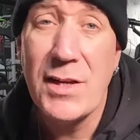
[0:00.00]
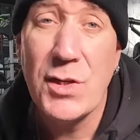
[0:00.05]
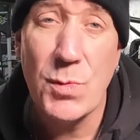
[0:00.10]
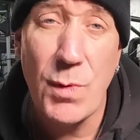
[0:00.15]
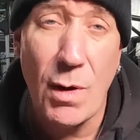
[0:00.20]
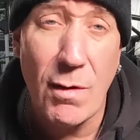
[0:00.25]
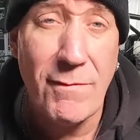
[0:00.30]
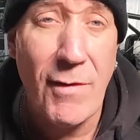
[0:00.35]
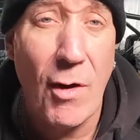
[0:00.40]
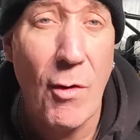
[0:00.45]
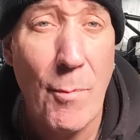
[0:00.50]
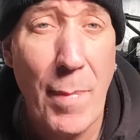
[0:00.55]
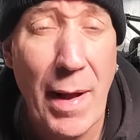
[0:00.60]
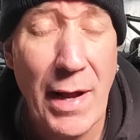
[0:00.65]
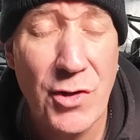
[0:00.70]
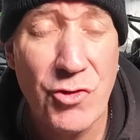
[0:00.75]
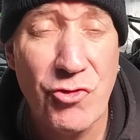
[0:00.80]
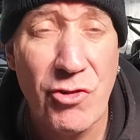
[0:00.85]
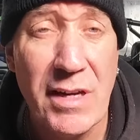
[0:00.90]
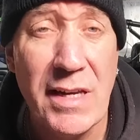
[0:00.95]
12-volt
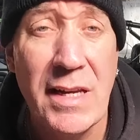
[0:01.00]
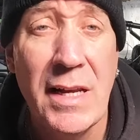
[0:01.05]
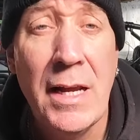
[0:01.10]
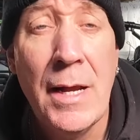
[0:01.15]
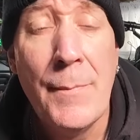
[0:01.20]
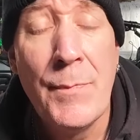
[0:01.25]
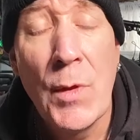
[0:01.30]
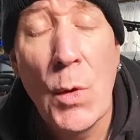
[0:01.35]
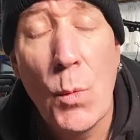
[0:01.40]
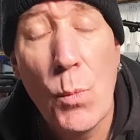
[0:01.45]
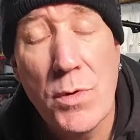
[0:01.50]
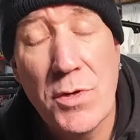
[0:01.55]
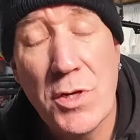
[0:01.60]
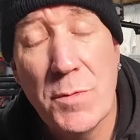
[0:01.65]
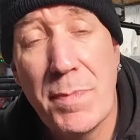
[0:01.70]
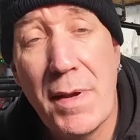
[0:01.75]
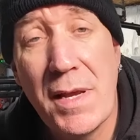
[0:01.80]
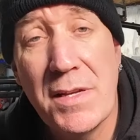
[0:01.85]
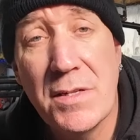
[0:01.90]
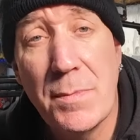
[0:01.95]
battery, which is
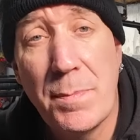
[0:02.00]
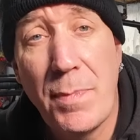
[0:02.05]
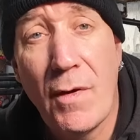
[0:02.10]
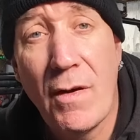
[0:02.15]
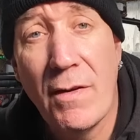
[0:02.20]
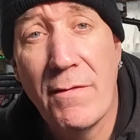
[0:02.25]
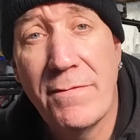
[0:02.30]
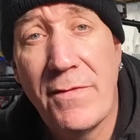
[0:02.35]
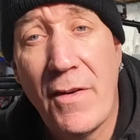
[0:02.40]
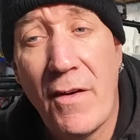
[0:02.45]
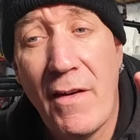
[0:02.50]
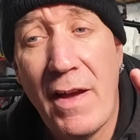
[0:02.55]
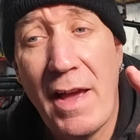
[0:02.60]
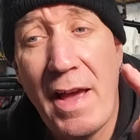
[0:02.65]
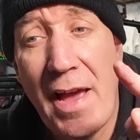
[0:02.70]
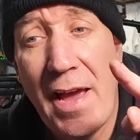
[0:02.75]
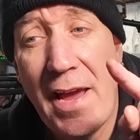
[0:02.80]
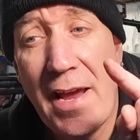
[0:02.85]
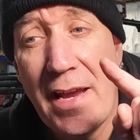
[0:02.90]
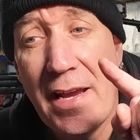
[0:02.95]
being supplied via
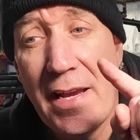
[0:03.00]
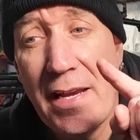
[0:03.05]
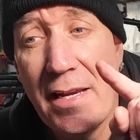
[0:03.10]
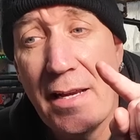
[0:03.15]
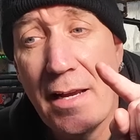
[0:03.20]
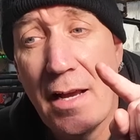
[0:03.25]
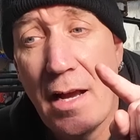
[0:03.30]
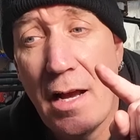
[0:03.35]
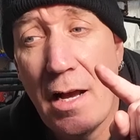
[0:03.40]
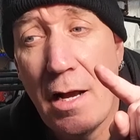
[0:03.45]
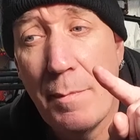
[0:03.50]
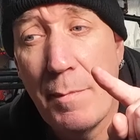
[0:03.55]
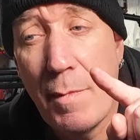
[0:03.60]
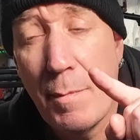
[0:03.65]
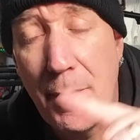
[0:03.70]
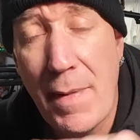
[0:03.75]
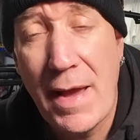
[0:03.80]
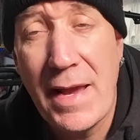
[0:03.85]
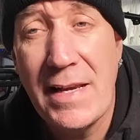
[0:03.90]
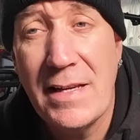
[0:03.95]
a
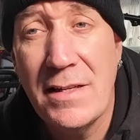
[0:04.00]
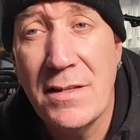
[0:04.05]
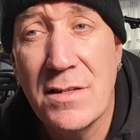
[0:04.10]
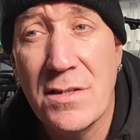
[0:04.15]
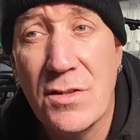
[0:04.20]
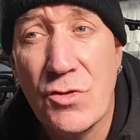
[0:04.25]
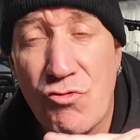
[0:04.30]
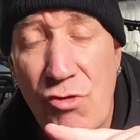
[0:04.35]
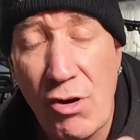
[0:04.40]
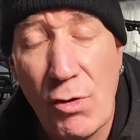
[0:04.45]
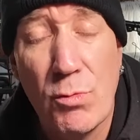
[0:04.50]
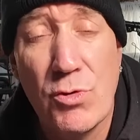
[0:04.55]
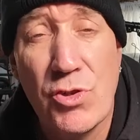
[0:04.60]
mains trickle